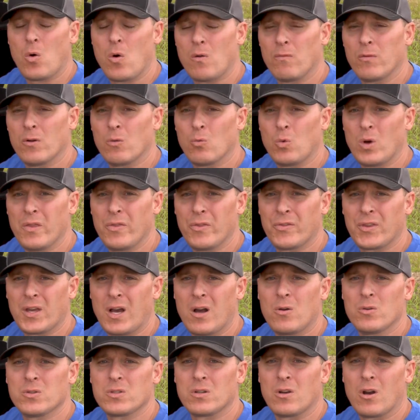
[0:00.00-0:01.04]
over
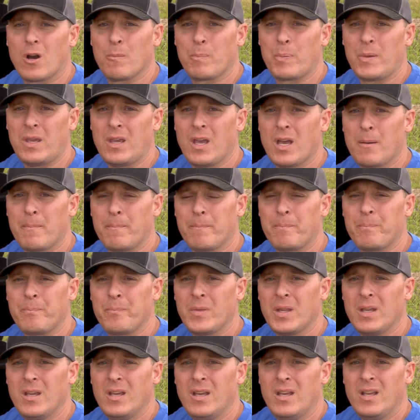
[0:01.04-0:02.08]
1,000 RPM.
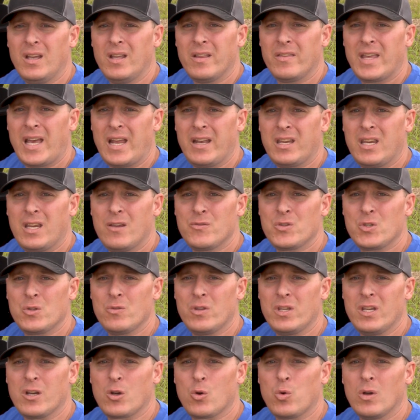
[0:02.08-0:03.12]
That gives
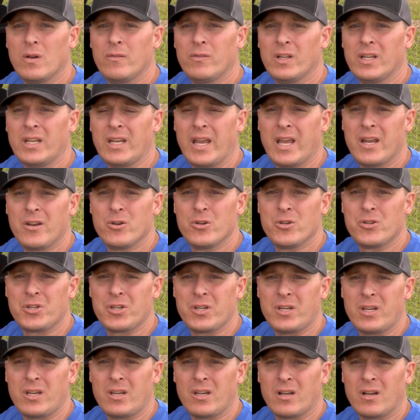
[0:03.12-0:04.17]
you the equivalent
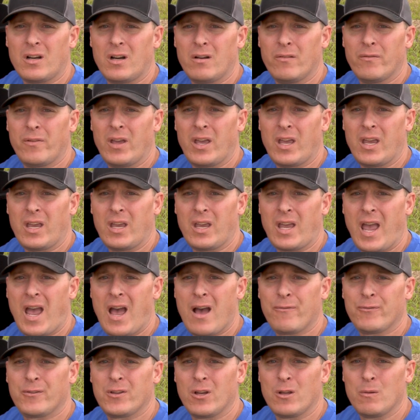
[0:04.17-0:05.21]
energy of a
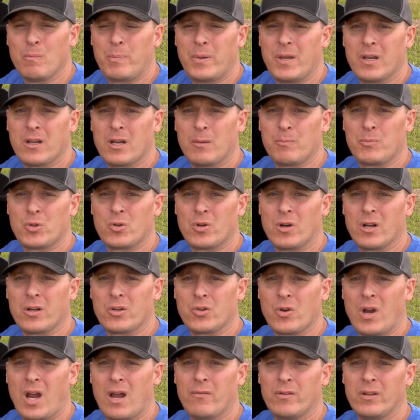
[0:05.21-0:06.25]
half-ton pickup truck
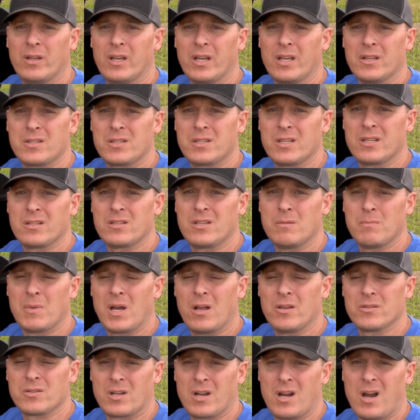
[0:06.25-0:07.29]
traveling at 60
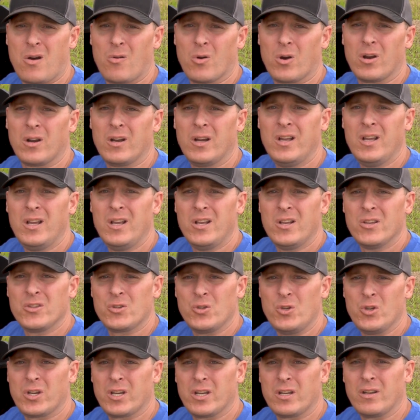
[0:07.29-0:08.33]
miles an hour.
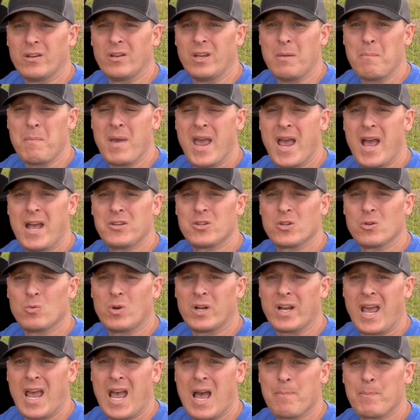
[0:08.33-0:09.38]
So you can imagine
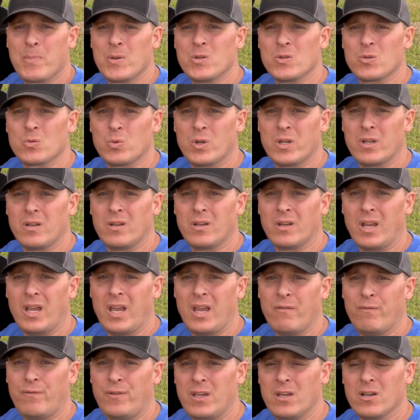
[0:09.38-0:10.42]
what happens when
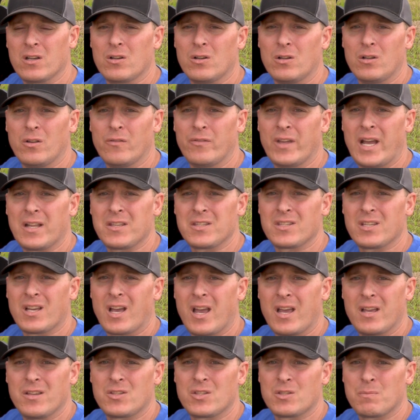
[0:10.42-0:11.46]
a vehicle that
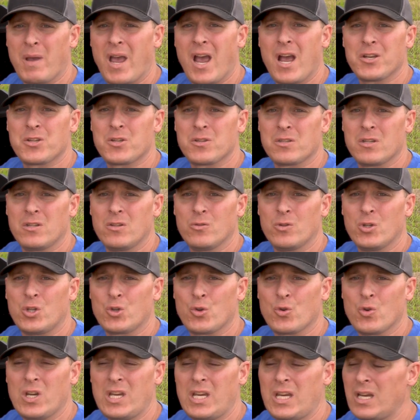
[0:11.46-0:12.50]
size smashes into a
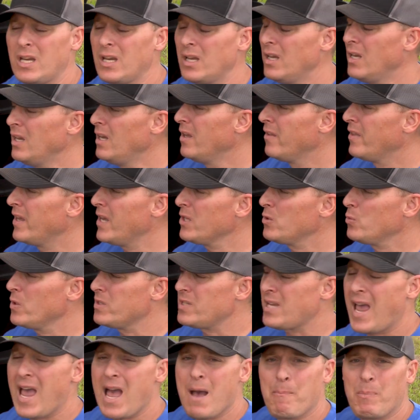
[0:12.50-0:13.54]
tree. That's
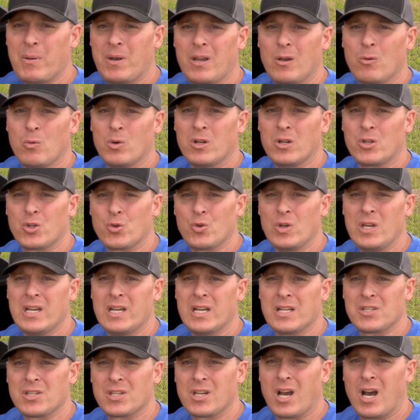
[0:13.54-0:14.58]
what's happening when a tree
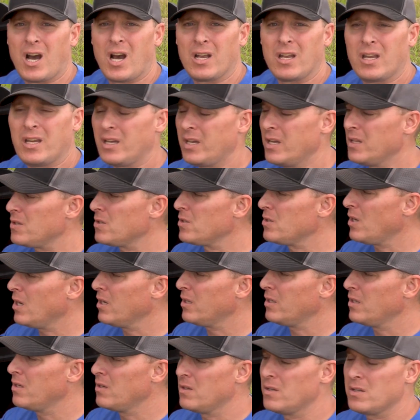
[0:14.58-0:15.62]
gets cut and gets
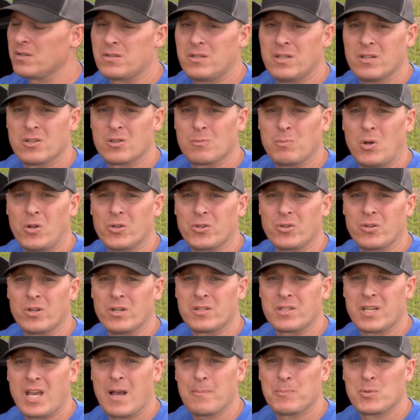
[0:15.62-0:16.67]
sucked into this disc mulcher.
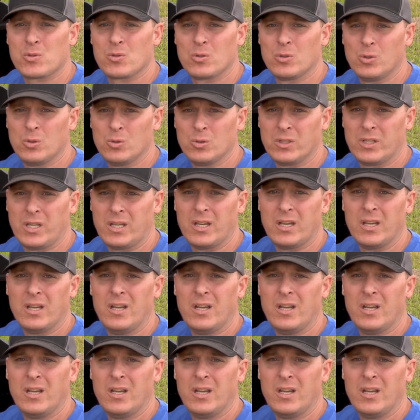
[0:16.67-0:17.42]
It's absolutely